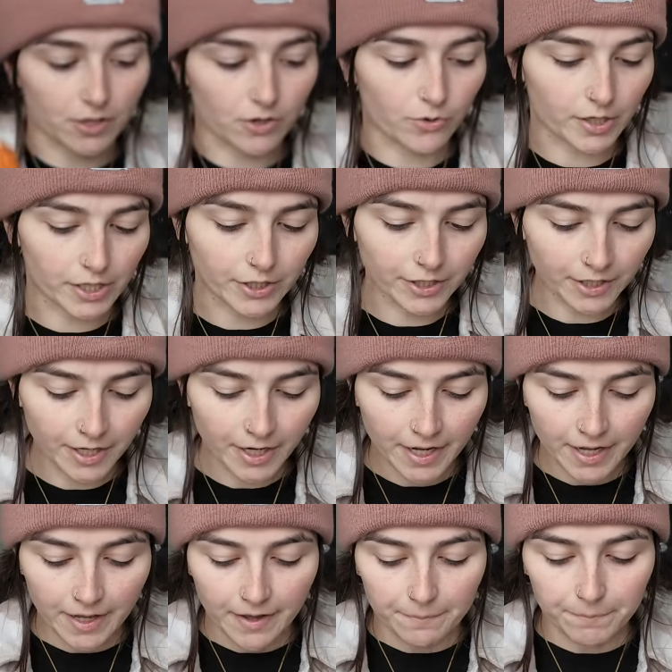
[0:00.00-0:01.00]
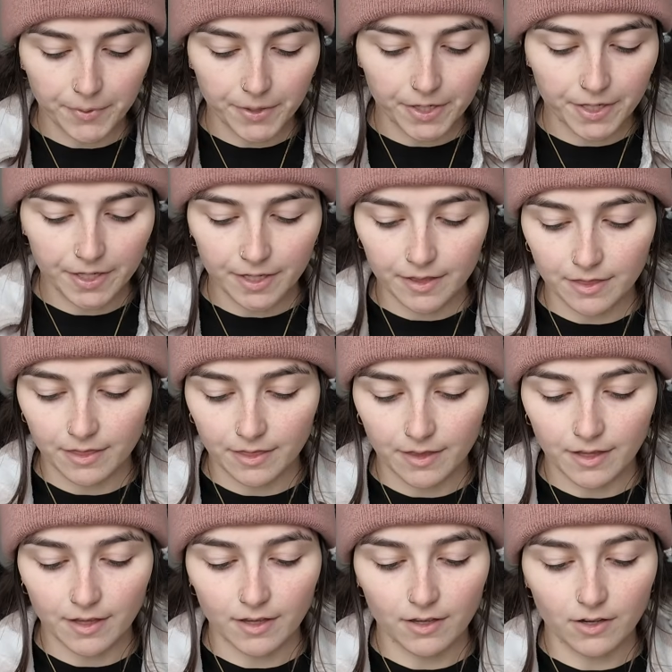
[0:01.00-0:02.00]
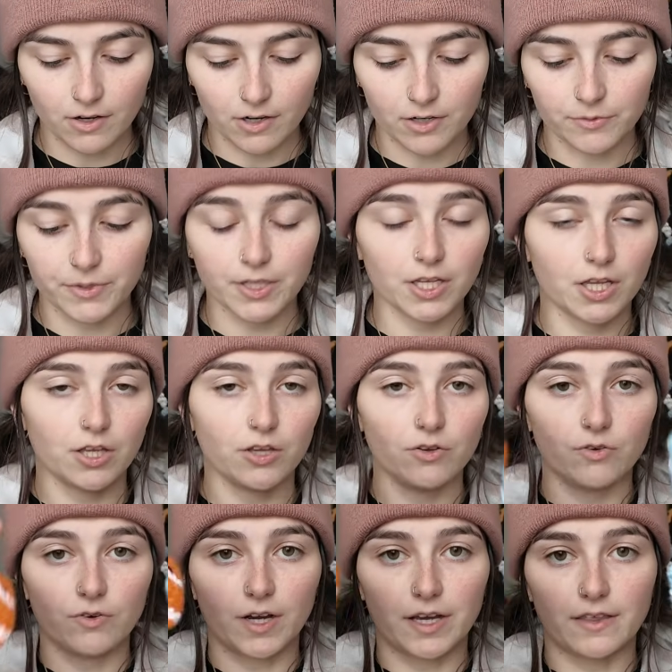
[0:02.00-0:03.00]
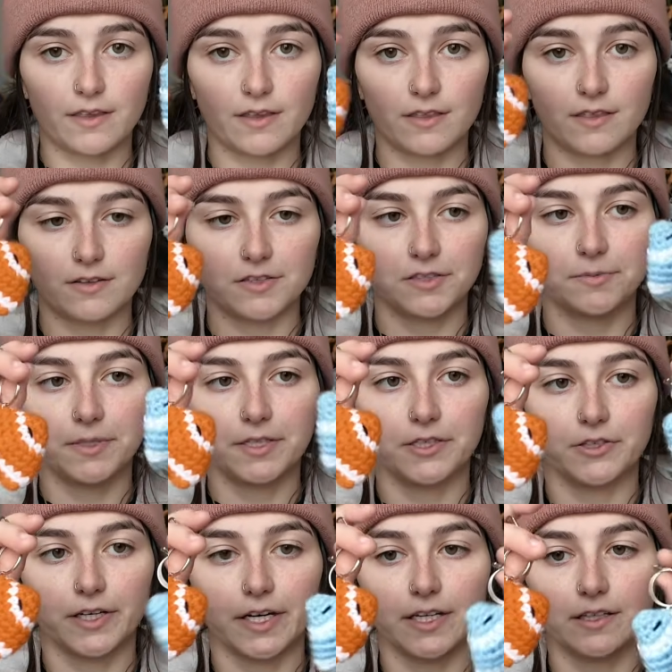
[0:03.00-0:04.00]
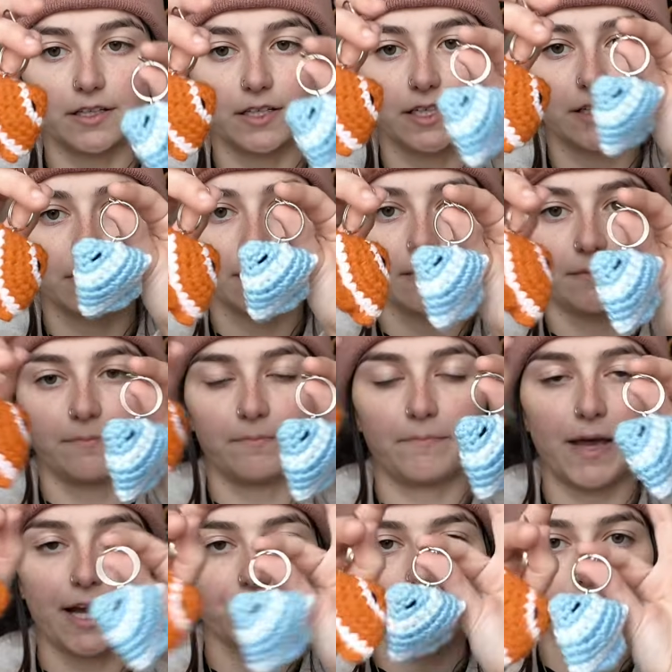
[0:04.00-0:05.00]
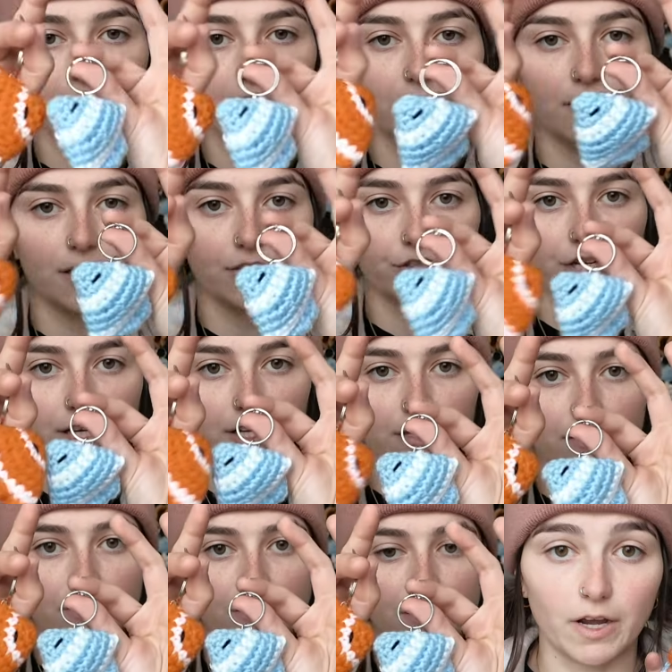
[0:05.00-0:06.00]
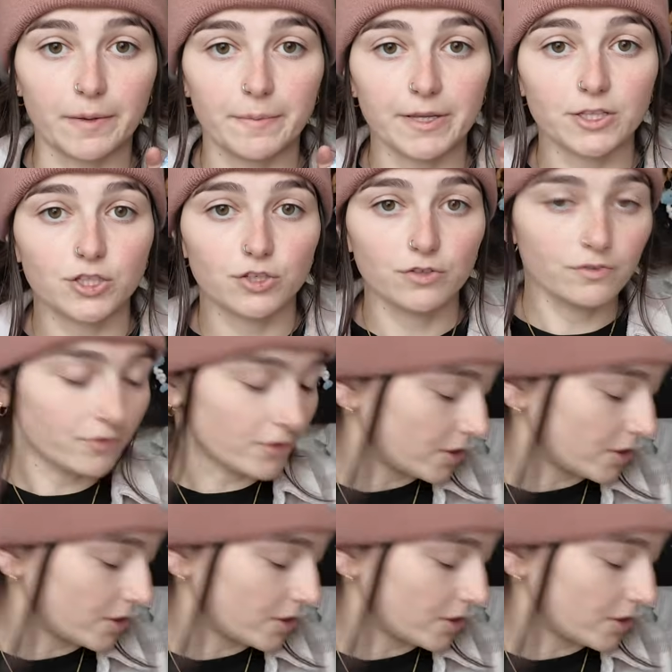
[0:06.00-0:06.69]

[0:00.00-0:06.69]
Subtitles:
it quicker, but they are really cute. I think this would be great, like, matching keychains. So I made 2 of